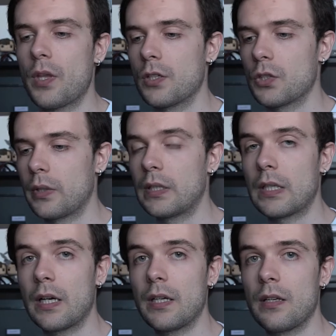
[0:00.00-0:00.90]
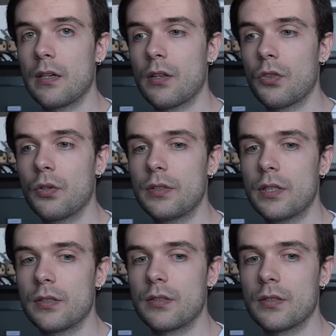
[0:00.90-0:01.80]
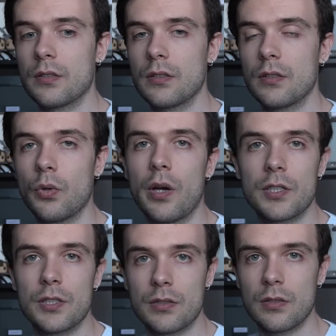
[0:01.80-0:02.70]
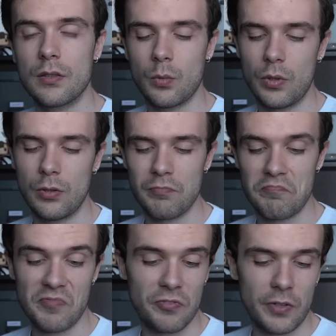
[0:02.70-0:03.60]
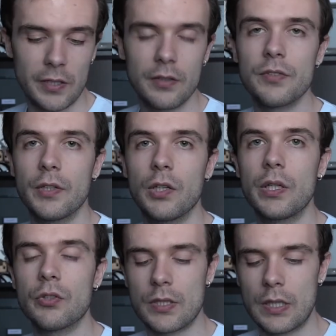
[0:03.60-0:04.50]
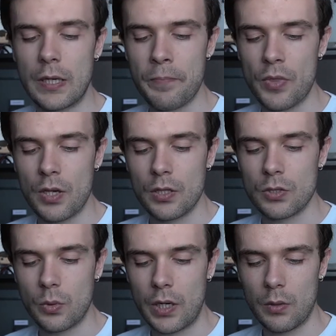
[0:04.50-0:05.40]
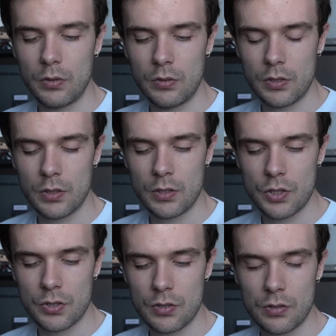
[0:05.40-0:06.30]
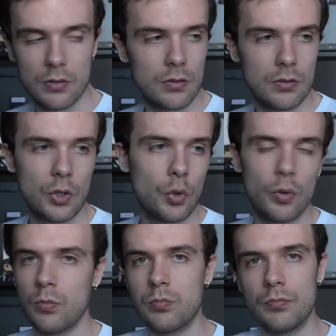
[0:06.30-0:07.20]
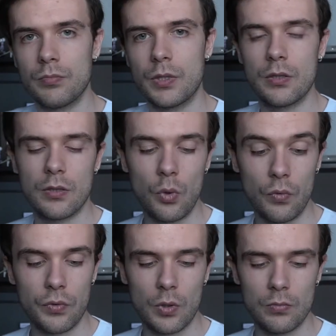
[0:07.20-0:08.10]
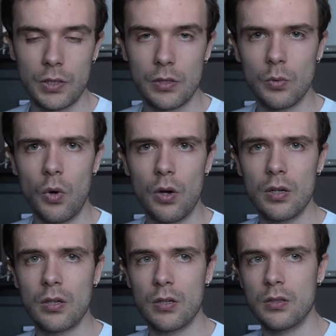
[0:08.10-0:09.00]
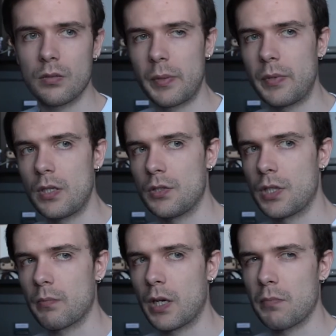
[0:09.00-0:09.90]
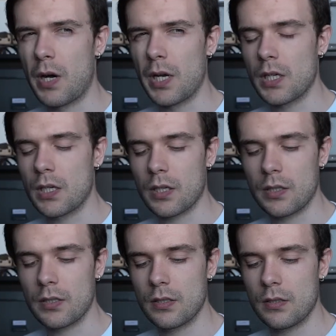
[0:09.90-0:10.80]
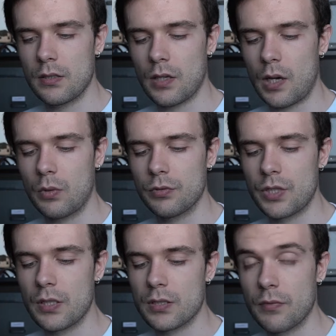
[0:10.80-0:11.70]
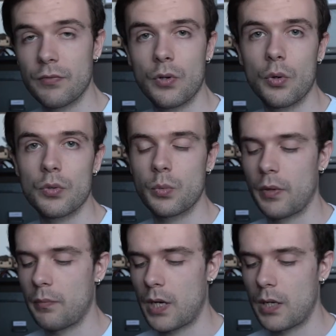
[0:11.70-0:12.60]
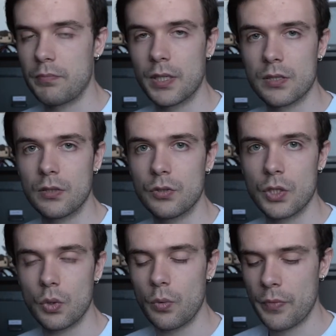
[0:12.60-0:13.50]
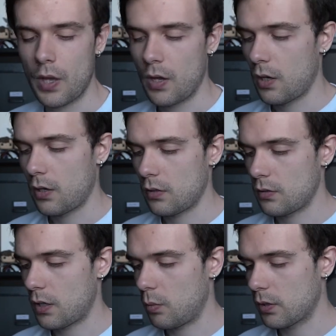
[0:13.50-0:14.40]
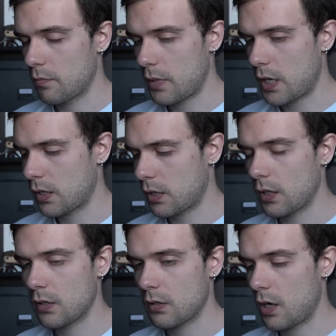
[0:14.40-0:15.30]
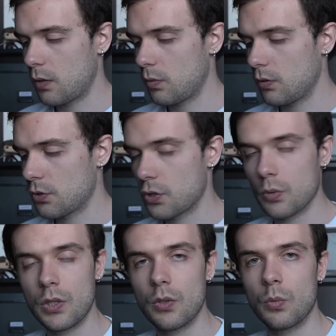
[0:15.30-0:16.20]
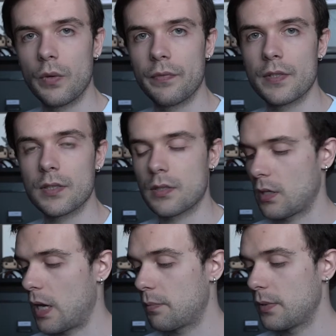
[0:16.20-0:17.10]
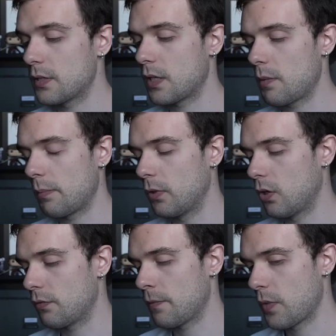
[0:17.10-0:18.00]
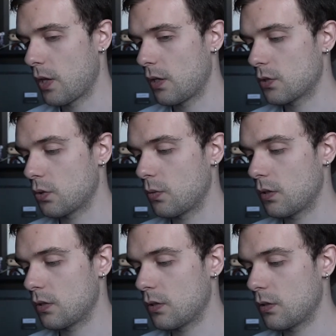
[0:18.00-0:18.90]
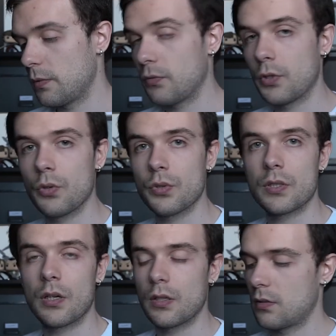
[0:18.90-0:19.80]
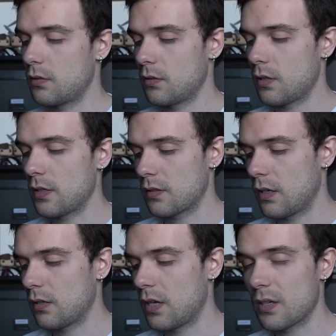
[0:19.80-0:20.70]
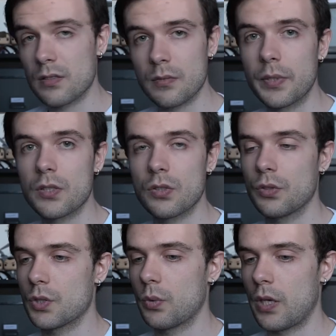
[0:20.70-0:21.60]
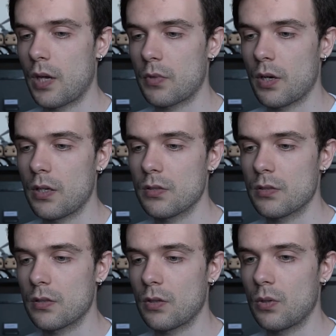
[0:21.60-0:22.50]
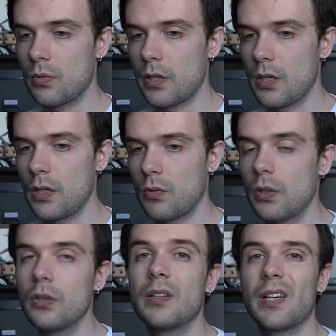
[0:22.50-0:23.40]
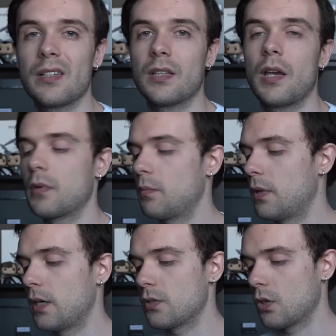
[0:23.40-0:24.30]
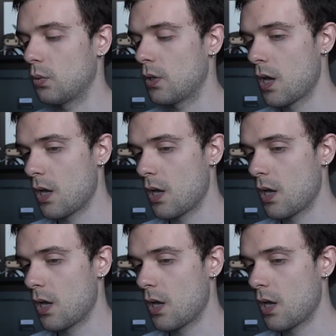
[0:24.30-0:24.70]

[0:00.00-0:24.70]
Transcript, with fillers: So, and I uh, thought that uh, you guys uh, will find this video interesting. So I will uh, just uh, go go for a little walk, maybe take my bike, and I will take some photos with my Pixel 2, and I will come back and I will show you what this app is capable of. So uh, before you start uh, asking, yes, Pixel 2 camera is already a really nice camera by its own.